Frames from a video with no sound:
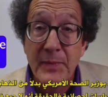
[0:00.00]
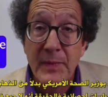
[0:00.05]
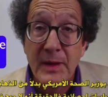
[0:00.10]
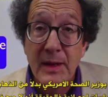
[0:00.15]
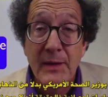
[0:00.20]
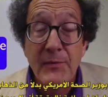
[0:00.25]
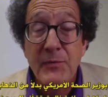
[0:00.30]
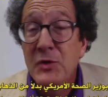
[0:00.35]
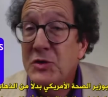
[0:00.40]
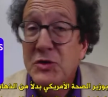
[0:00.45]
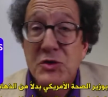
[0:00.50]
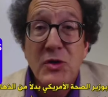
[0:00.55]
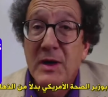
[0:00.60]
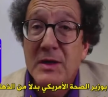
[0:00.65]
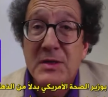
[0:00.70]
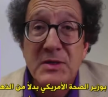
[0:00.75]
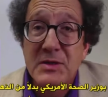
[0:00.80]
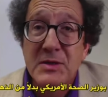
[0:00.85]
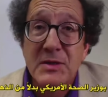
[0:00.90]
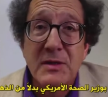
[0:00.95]
If you
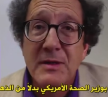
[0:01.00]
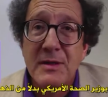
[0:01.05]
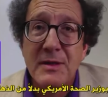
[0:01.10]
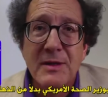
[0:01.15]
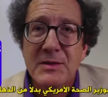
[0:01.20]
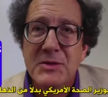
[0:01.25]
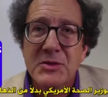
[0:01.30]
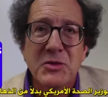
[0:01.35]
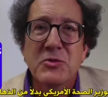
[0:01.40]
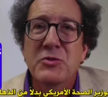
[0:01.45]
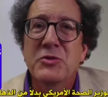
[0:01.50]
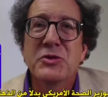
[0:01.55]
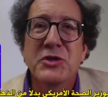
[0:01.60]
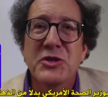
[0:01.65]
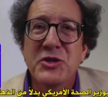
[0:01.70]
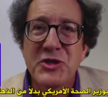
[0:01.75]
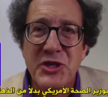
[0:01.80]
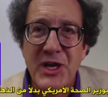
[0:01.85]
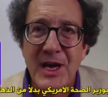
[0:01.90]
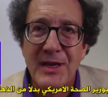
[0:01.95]
trust the Surgeon
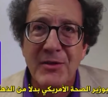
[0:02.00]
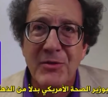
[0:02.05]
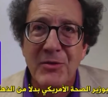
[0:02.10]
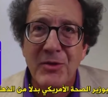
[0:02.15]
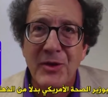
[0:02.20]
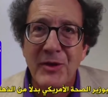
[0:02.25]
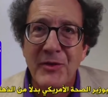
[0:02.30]
General